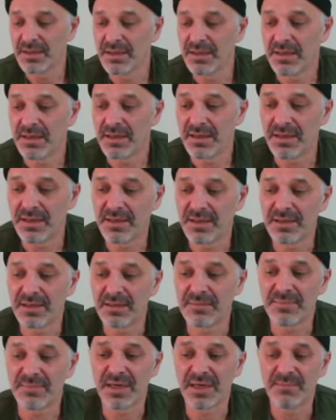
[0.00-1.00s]

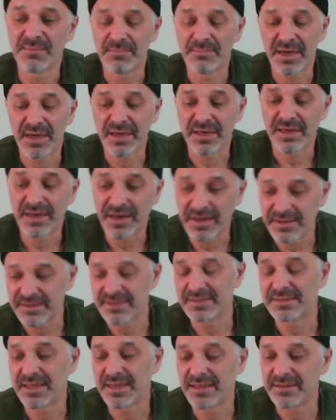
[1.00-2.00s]
But I met my
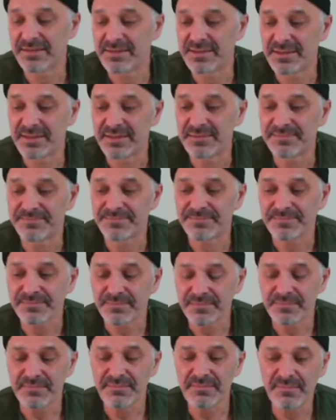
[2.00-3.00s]
colleague down there,
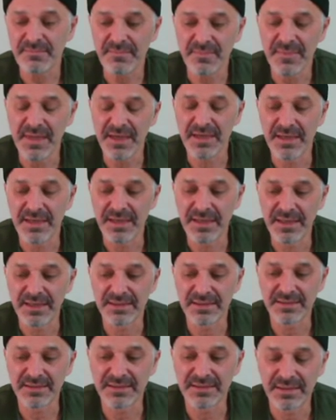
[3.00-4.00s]

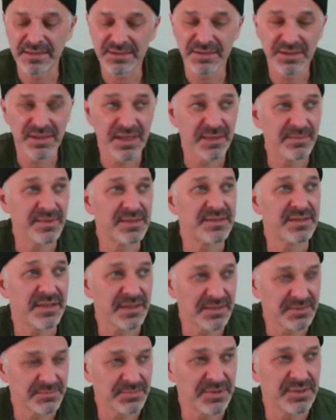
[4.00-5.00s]
and she gave me a
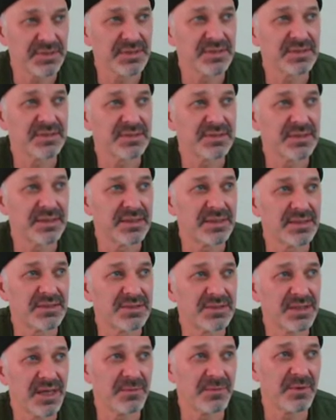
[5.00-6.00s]
textbook.
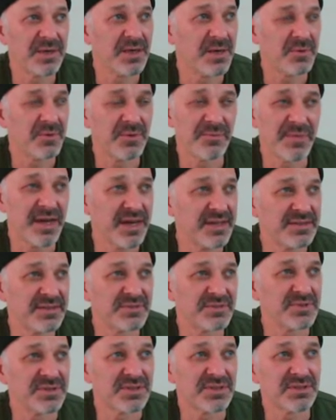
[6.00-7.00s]
She gave me a couple of
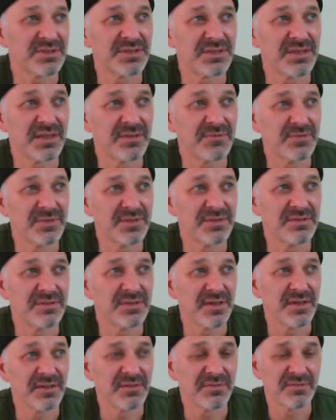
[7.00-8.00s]
masks, which I
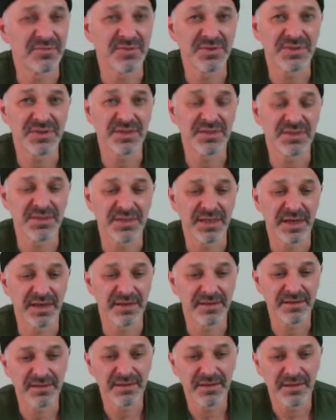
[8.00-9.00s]
wish she
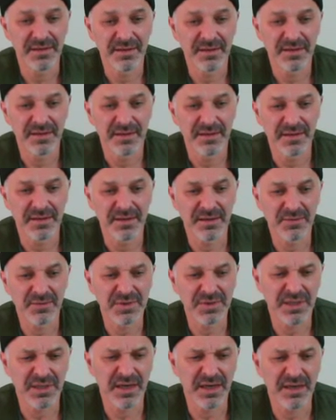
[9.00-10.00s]
hadn't. I wish
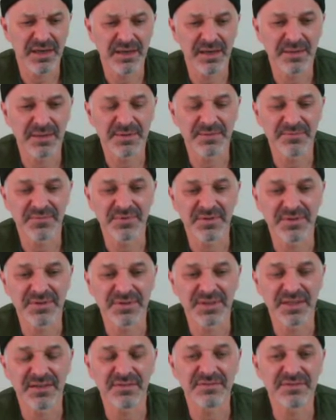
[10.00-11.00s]
she kind of kept them for
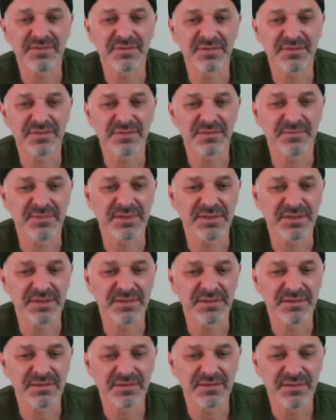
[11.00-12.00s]
herself.
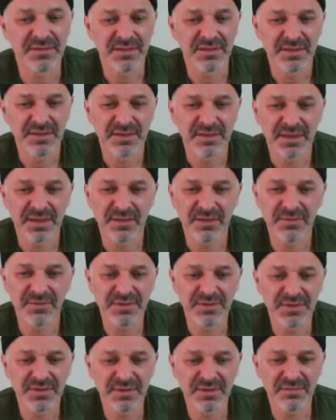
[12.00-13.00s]
I don't really
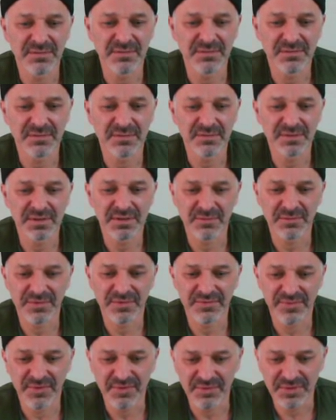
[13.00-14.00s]
see. We
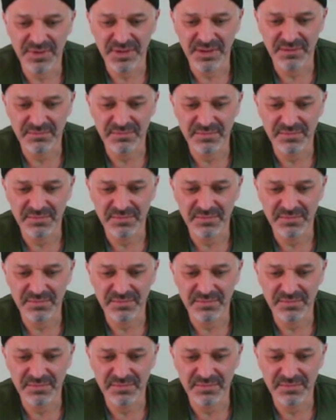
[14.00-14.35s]
froze up.